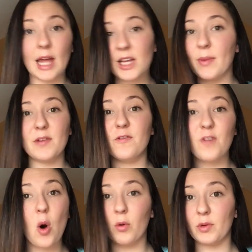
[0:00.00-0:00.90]
like my
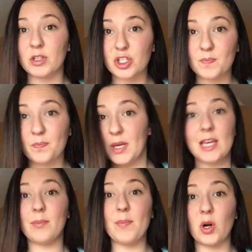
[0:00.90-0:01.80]
phone. It would just
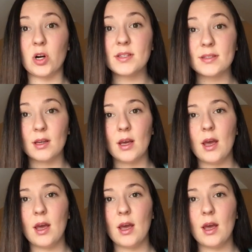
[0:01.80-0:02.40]
be in my purse.